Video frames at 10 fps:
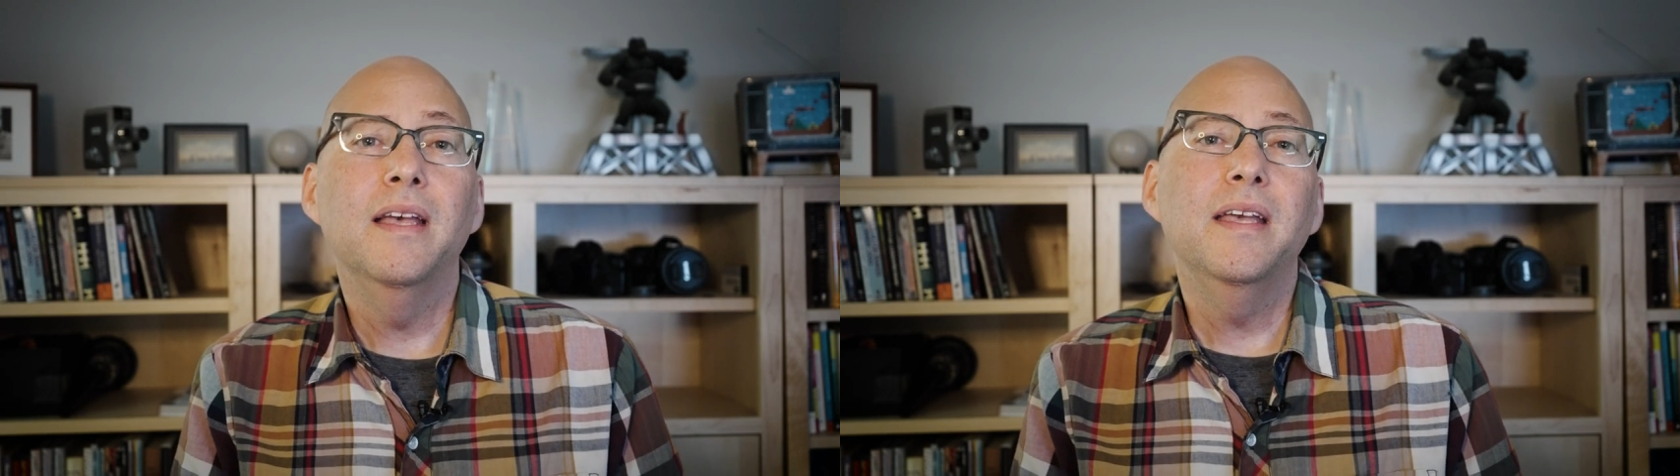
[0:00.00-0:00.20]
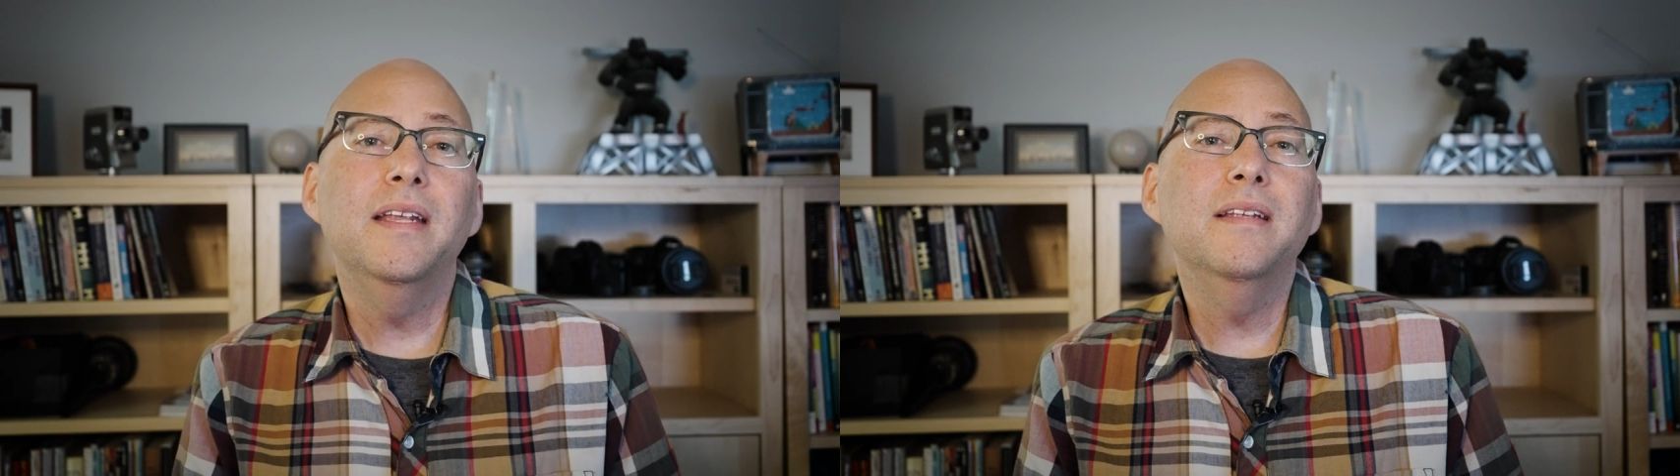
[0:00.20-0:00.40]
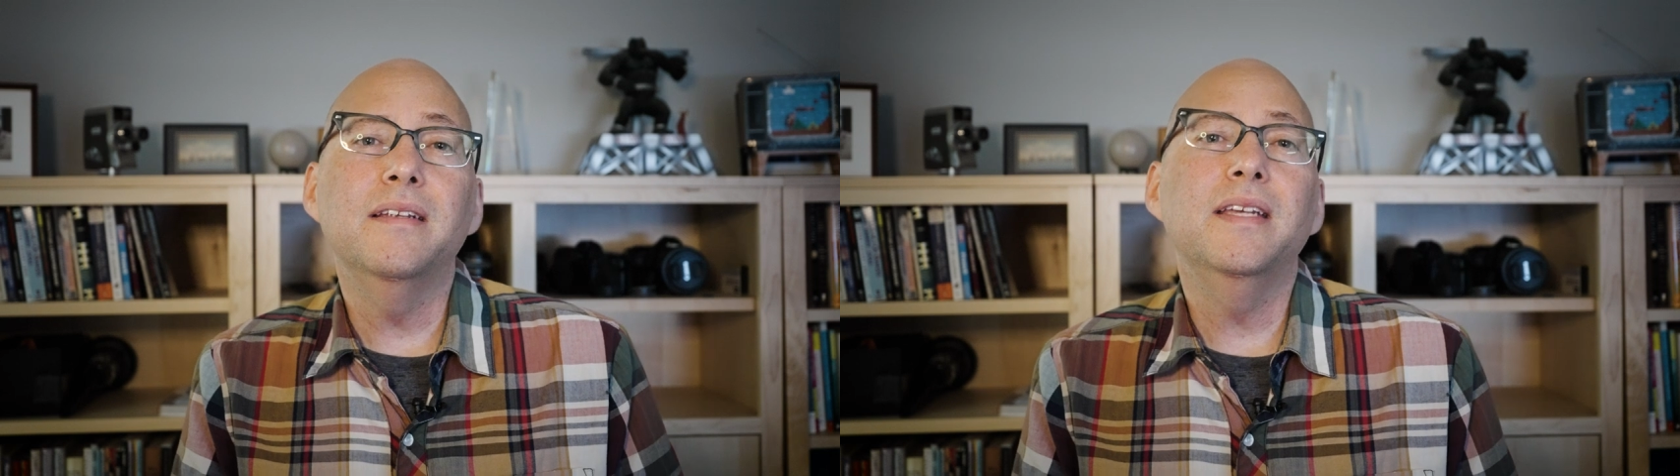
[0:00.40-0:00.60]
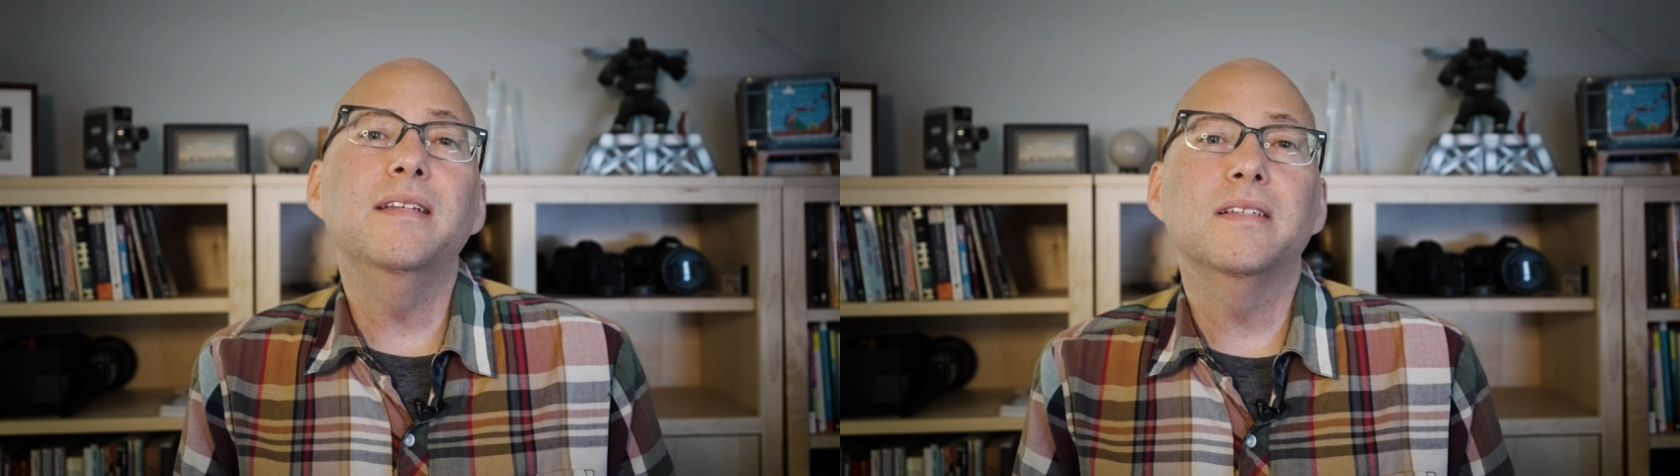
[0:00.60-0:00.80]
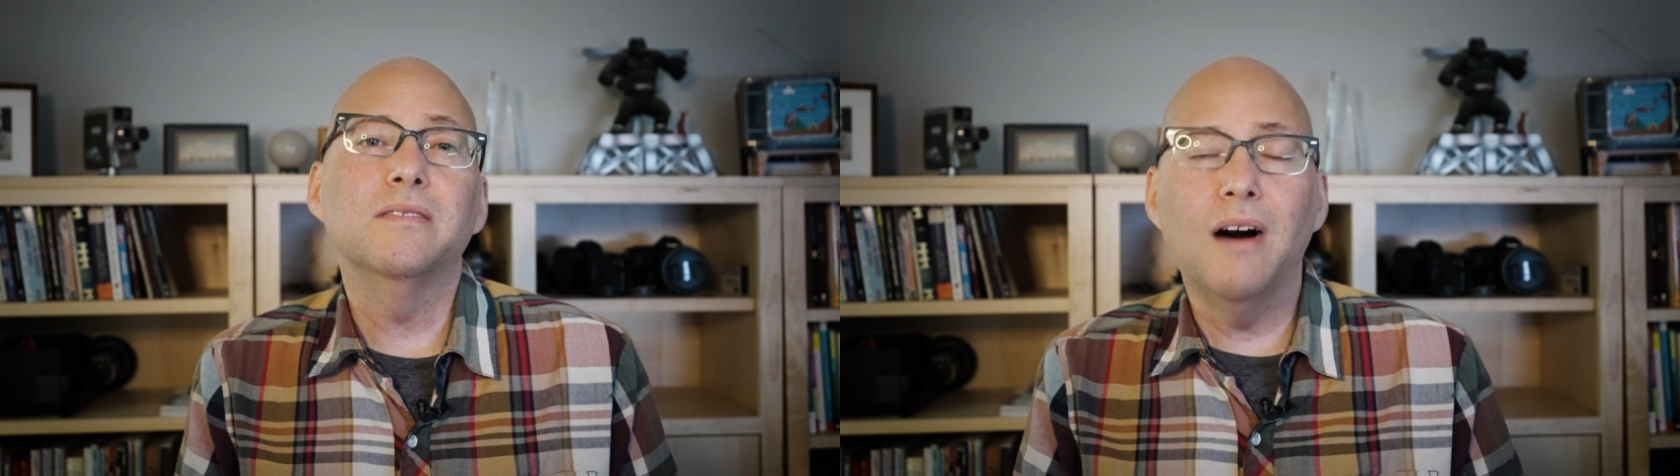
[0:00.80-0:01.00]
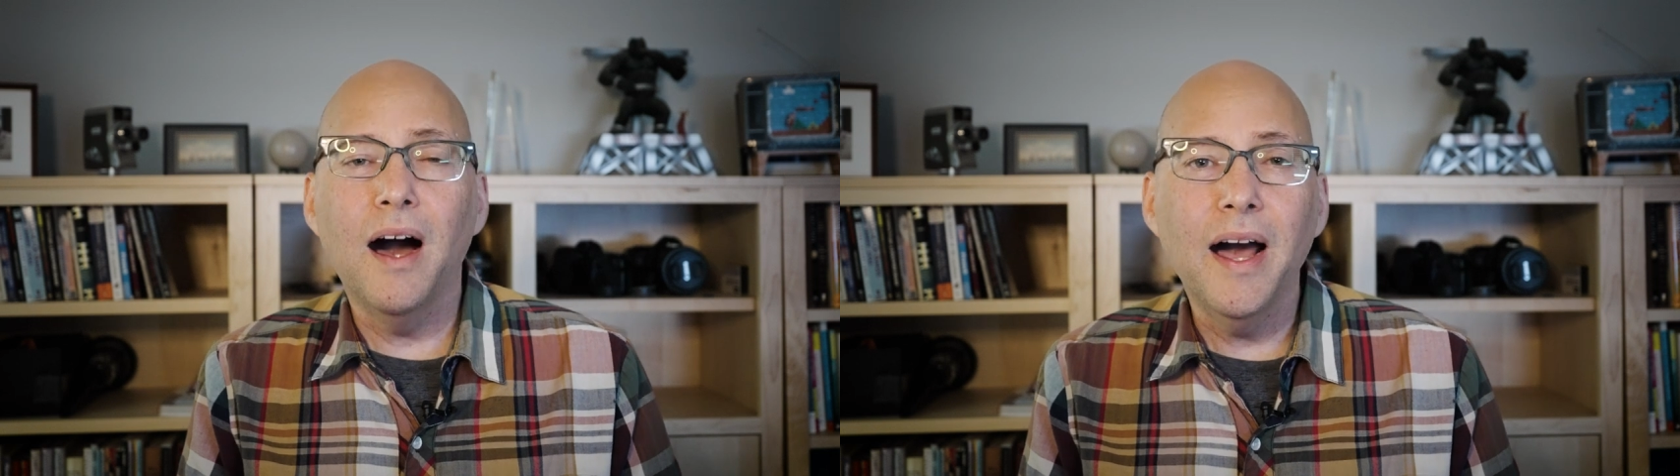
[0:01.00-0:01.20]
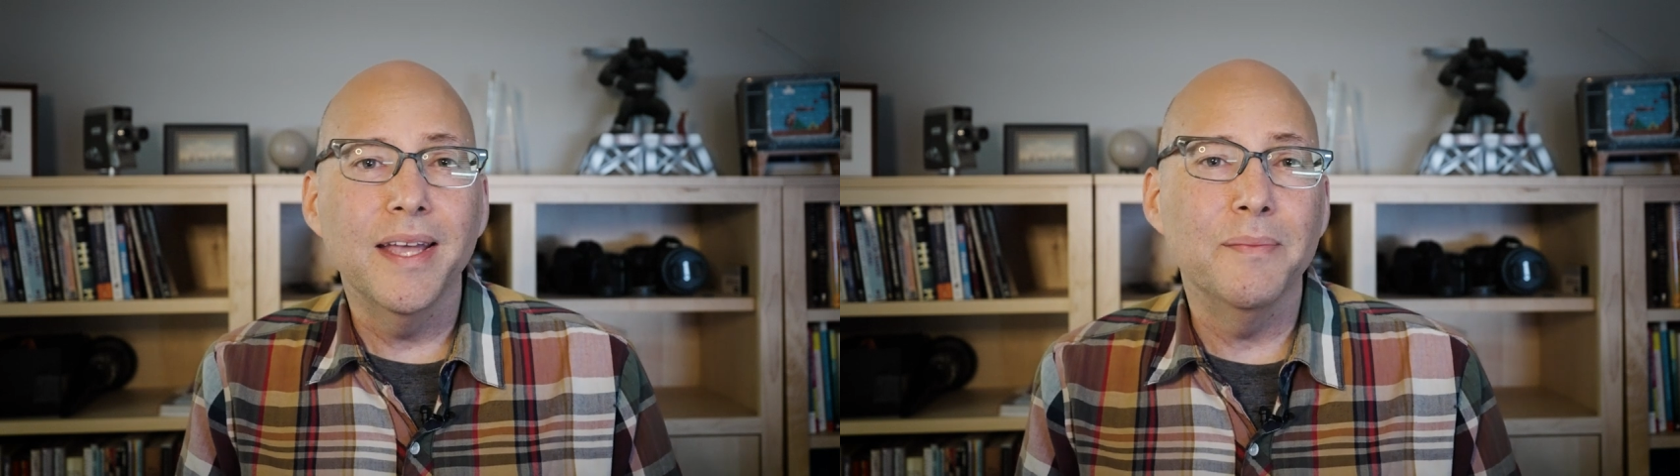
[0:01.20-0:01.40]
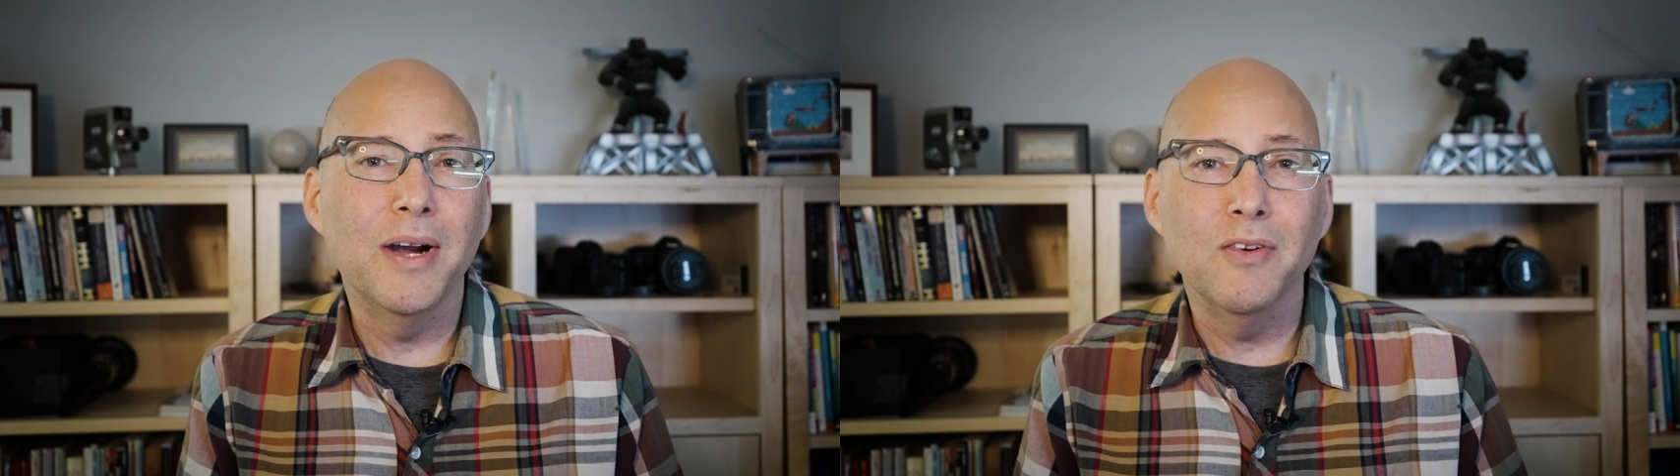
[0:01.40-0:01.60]
He didn't need to
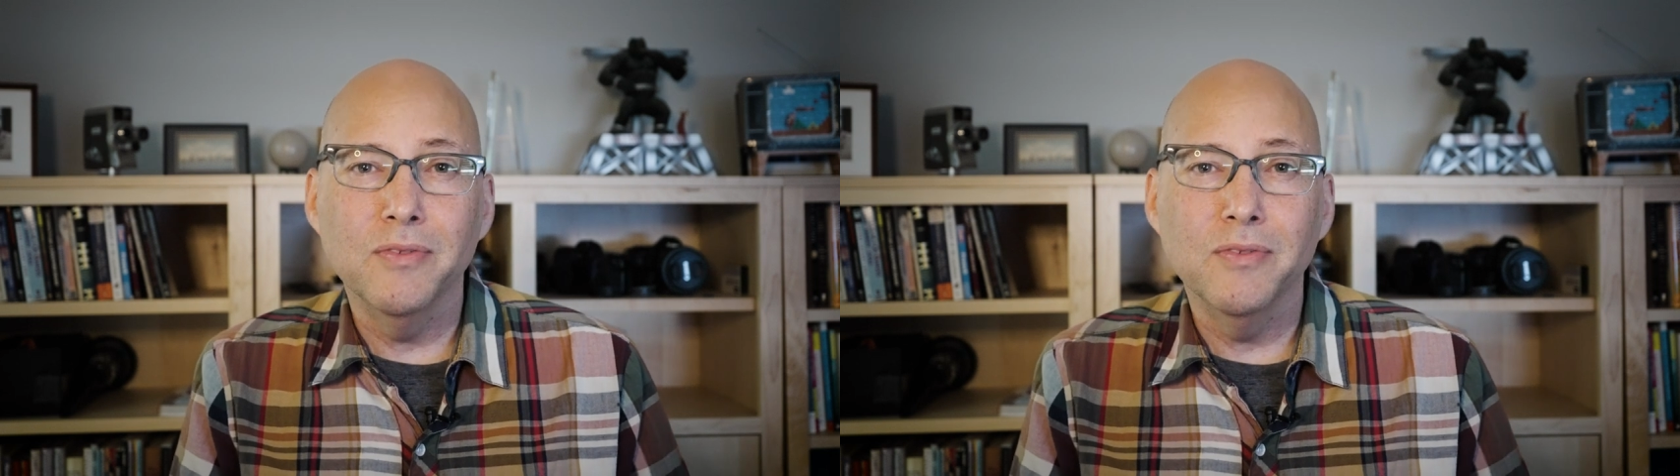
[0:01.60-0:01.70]
lie about